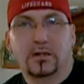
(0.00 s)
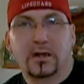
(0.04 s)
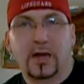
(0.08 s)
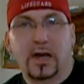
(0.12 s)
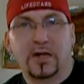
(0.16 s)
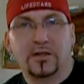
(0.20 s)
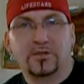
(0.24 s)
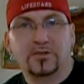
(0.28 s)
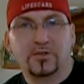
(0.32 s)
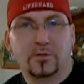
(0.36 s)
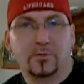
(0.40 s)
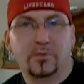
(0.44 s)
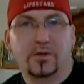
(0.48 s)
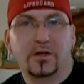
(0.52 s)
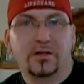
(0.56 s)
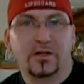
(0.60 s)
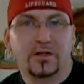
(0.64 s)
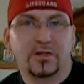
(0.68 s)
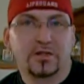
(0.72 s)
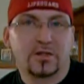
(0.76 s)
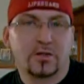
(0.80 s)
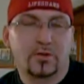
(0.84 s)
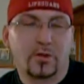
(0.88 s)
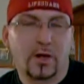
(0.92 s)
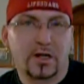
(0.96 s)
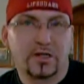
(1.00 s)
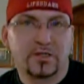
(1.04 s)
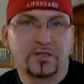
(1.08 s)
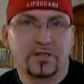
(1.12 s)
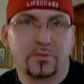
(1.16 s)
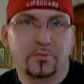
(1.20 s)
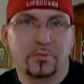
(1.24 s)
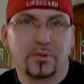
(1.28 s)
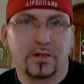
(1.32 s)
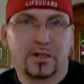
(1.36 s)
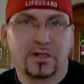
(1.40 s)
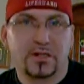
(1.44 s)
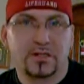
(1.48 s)
answer me this
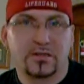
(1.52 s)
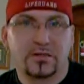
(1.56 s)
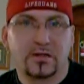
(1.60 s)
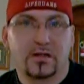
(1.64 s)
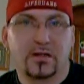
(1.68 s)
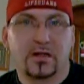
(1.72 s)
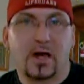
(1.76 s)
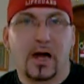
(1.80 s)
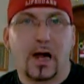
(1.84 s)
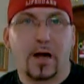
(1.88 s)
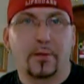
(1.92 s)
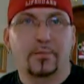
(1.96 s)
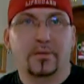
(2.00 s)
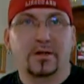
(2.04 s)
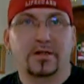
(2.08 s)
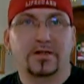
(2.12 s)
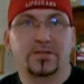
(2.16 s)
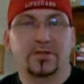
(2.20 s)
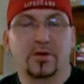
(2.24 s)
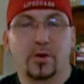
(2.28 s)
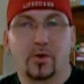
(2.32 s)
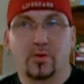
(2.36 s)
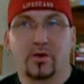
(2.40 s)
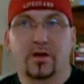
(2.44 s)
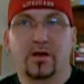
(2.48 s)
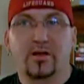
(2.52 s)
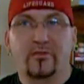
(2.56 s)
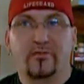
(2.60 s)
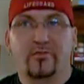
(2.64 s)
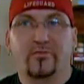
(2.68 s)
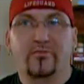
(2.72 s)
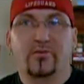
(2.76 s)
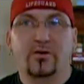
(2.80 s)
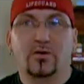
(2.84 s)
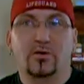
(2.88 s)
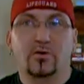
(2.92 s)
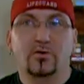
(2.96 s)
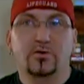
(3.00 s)
question, because it got me so
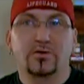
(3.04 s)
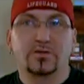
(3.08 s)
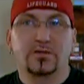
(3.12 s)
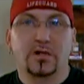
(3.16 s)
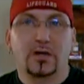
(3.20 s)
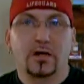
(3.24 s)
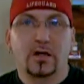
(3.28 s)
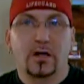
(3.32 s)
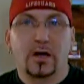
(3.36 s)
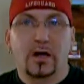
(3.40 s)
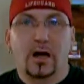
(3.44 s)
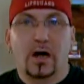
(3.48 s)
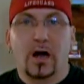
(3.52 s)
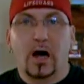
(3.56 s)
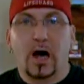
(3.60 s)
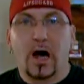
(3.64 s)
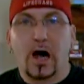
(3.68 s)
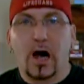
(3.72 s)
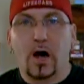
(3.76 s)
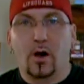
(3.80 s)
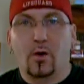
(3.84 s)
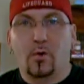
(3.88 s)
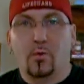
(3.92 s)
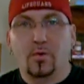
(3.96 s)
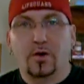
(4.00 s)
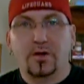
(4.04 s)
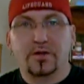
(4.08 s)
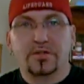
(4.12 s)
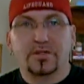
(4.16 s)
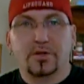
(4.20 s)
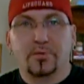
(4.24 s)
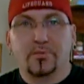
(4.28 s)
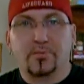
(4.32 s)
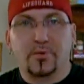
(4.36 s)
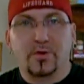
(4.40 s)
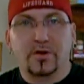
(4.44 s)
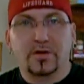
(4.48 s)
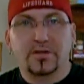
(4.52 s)
confused. How was
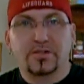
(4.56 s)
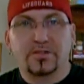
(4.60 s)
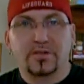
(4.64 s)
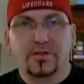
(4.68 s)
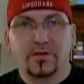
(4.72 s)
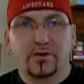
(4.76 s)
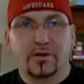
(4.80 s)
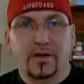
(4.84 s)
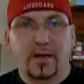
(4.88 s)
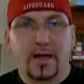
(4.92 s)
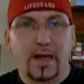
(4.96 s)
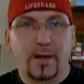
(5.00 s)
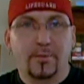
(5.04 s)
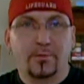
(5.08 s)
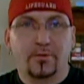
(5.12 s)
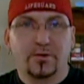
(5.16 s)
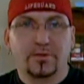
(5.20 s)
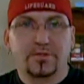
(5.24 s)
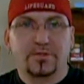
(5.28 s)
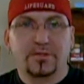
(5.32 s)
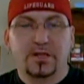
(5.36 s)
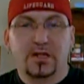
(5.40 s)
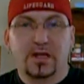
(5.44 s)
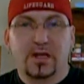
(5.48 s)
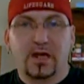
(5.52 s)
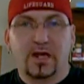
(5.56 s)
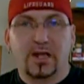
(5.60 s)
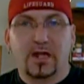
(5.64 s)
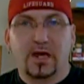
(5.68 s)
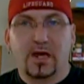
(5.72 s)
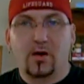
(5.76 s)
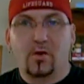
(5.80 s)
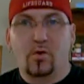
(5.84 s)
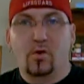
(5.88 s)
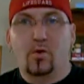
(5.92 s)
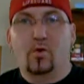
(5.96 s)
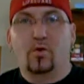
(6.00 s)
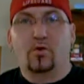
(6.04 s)
a prisoner able to get
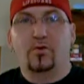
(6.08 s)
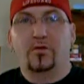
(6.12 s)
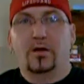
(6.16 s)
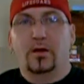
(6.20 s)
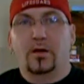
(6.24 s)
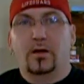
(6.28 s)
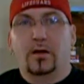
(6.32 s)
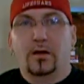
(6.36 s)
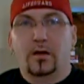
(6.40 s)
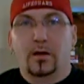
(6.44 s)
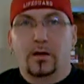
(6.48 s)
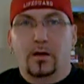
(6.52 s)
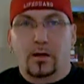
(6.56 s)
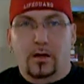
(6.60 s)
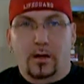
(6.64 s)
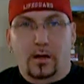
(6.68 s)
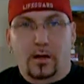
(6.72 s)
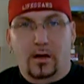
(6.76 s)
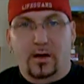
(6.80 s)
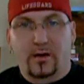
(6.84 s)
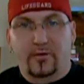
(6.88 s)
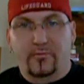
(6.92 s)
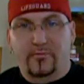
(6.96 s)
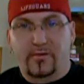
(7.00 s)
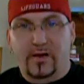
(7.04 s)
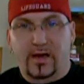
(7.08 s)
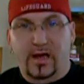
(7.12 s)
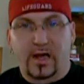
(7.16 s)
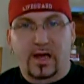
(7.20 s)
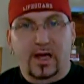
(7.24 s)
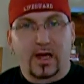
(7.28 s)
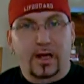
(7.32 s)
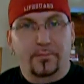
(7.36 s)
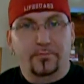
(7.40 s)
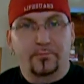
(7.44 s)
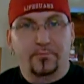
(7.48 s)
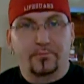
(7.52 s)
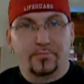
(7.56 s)
a hold of
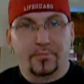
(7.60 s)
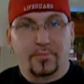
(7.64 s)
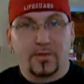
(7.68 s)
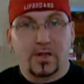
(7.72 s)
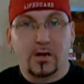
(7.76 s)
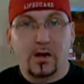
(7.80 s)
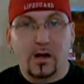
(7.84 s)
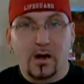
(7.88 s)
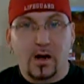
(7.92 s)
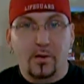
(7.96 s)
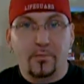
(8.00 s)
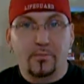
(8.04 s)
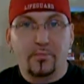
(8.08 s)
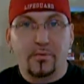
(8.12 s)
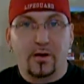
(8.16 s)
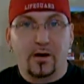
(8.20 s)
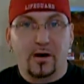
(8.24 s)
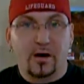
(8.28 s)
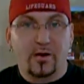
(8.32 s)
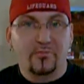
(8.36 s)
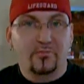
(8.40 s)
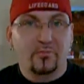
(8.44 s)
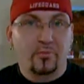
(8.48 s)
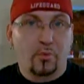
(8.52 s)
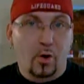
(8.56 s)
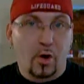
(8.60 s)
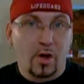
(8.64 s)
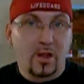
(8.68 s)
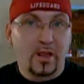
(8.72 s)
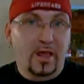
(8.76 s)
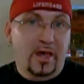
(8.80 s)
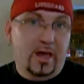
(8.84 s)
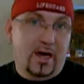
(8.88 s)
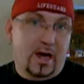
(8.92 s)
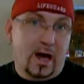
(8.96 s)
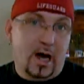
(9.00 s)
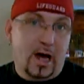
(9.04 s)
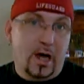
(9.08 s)
a cup of
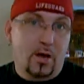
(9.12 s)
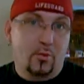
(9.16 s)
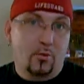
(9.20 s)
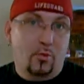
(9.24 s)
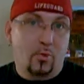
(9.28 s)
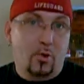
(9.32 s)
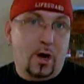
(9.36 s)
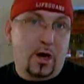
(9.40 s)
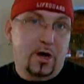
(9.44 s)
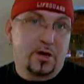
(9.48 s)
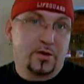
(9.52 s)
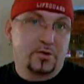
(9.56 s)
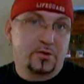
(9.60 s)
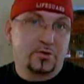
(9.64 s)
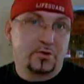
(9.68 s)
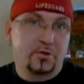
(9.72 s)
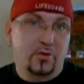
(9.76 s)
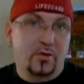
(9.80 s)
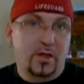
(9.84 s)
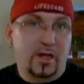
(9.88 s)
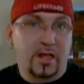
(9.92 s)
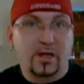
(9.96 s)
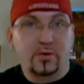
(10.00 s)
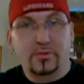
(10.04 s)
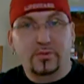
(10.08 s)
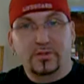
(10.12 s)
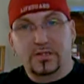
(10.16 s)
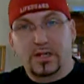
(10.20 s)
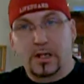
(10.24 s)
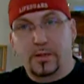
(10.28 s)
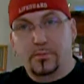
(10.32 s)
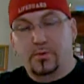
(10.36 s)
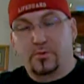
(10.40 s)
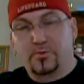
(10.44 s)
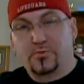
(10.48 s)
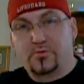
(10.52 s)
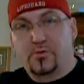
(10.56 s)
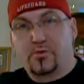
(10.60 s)
boiling hot water so that he was
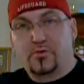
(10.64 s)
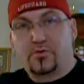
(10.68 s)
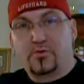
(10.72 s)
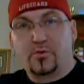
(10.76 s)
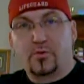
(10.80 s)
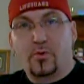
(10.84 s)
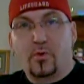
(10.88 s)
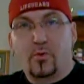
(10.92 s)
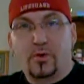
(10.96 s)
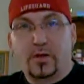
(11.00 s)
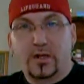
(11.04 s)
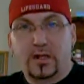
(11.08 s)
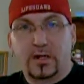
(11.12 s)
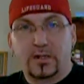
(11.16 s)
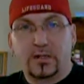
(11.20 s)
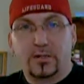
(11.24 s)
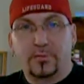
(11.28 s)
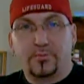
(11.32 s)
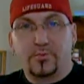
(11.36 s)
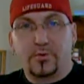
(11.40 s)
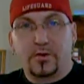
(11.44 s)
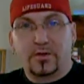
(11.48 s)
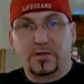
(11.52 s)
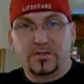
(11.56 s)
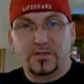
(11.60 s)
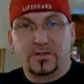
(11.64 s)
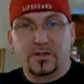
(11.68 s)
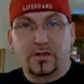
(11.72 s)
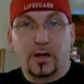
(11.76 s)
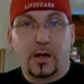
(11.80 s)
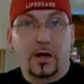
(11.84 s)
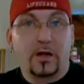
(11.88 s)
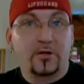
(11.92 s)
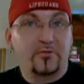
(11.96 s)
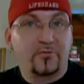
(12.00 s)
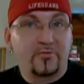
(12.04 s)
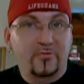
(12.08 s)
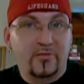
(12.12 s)
able to throw it in the prison
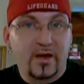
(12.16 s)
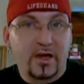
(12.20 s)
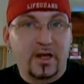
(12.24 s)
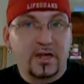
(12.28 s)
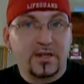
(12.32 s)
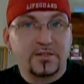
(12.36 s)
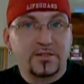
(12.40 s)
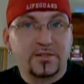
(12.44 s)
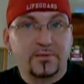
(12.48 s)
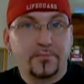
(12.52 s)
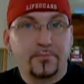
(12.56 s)
guard's face?